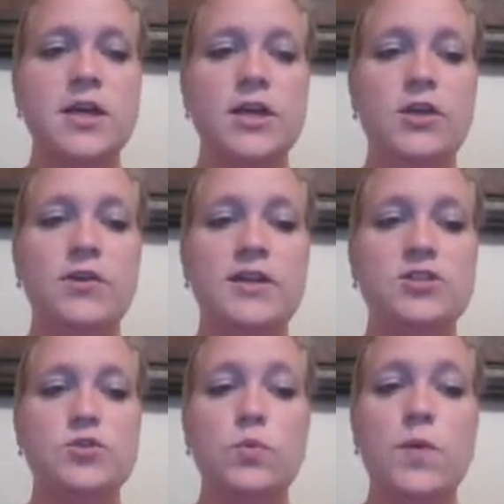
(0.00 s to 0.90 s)

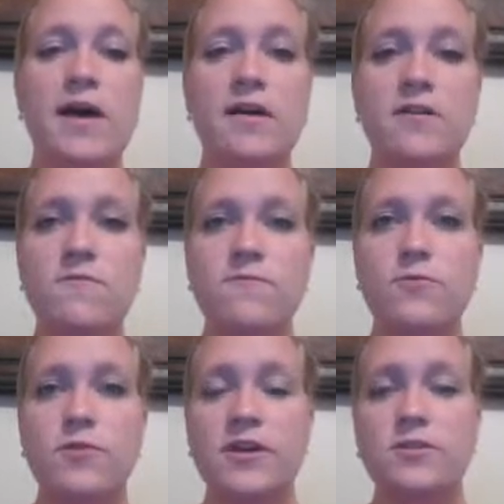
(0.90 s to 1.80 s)
Unit 12
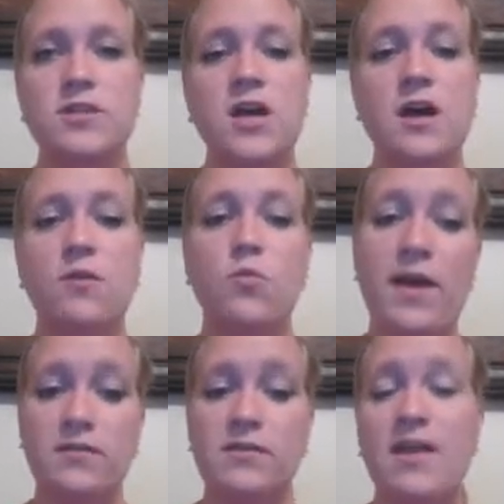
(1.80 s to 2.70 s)
for Utah
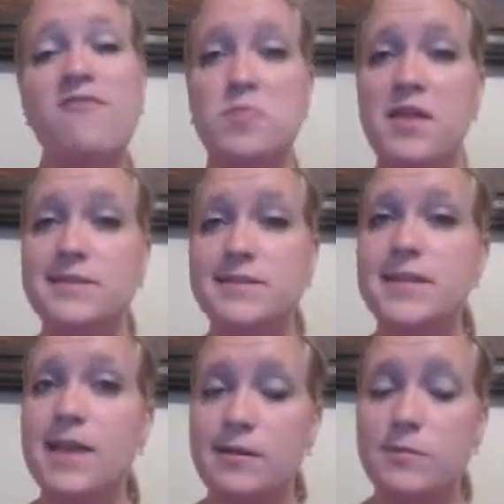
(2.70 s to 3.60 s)
wildlife, plants
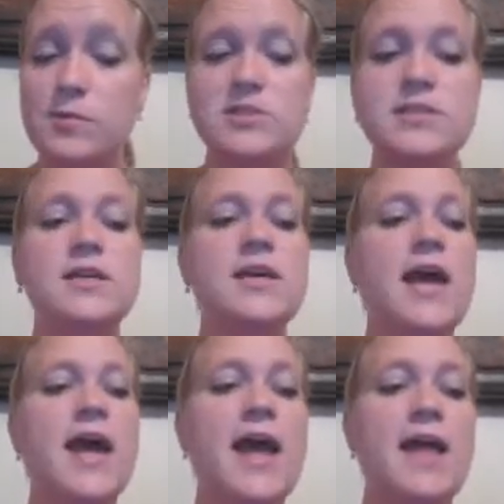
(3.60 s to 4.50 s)
and animals,
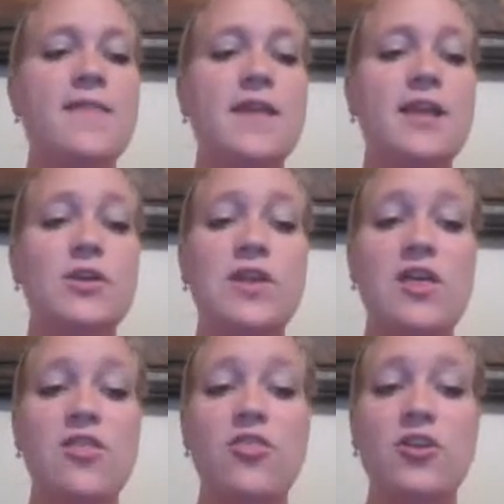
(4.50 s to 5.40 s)
and then
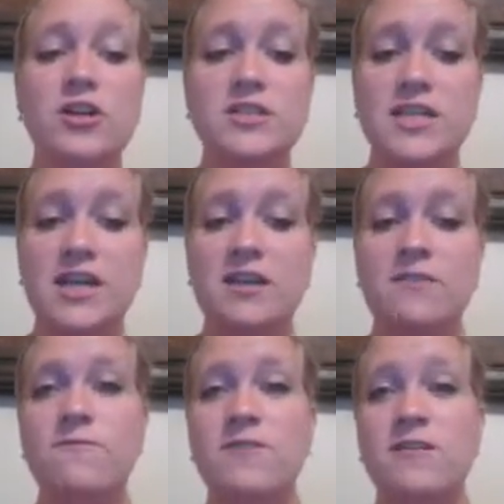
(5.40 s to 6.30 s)
Unit 13
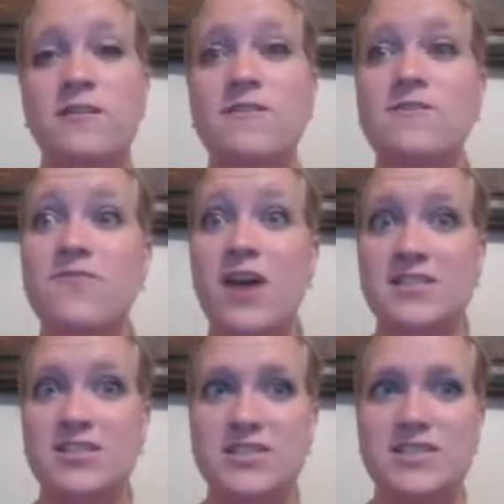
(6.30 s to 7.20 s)
for
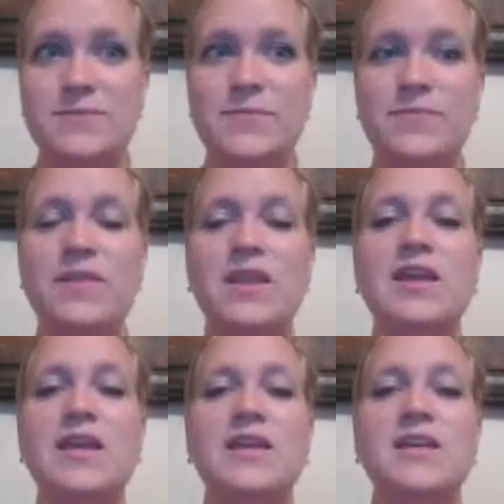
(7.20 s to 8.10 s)
fossils.
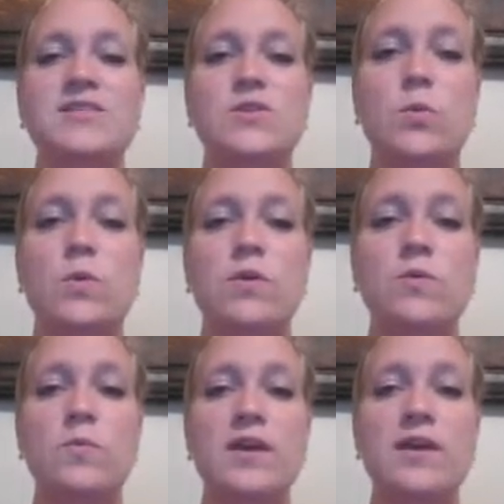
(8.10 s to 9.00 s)
So we will
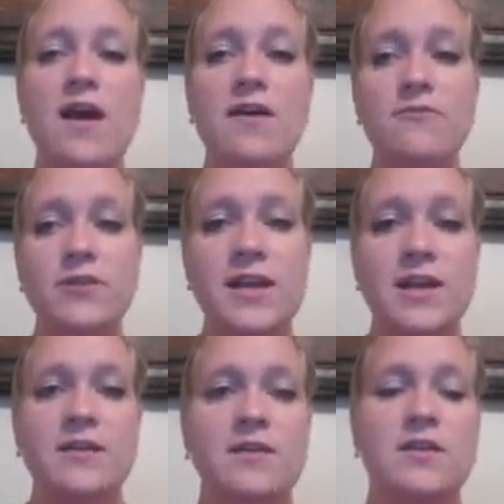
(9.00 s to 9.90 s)
be
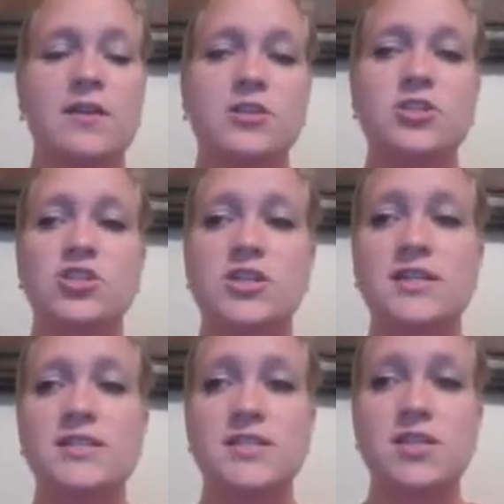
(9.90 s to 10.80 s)
covering
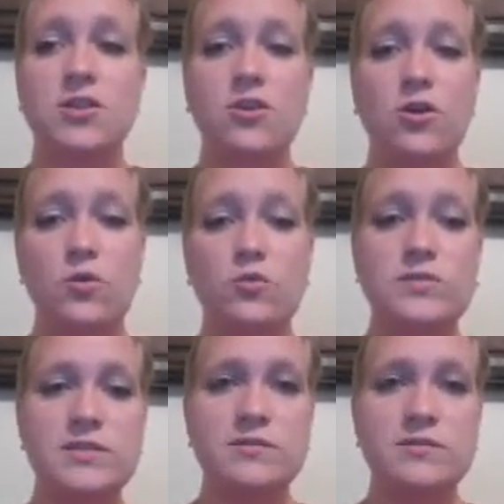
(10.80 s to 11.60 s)
just those